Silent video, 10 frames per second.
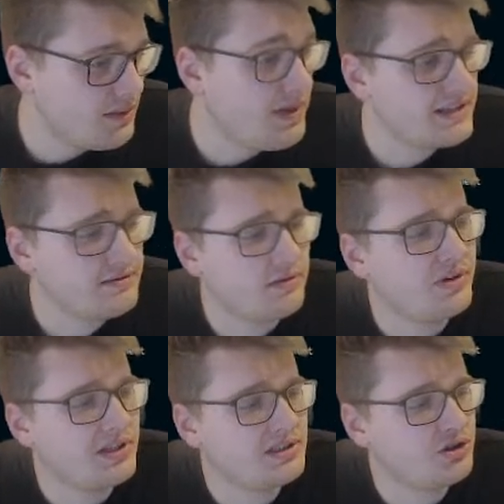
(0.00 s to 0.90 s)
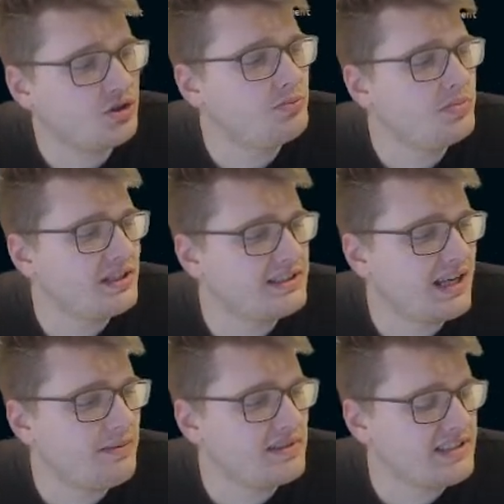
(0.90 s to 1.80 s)
The password for this should be the
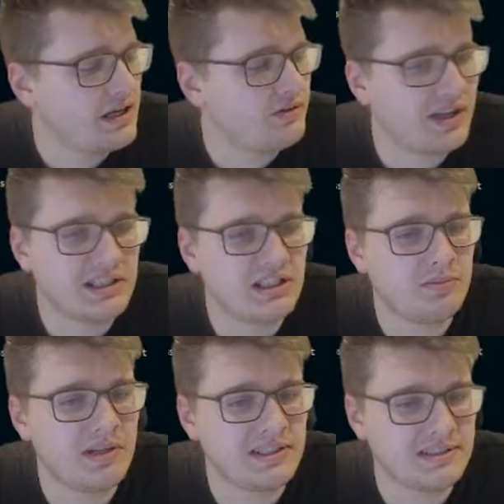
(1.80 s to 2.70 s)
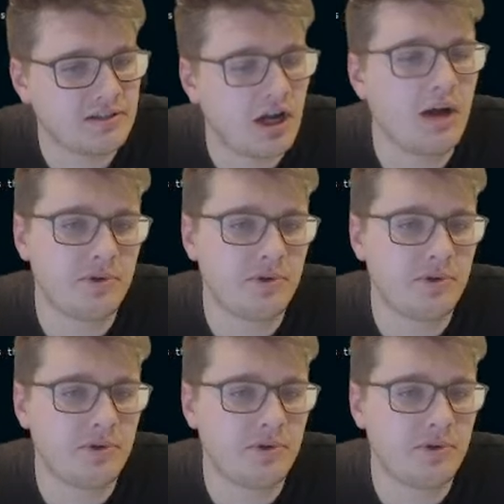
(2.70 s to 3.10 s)
same as that of the HTTP listener.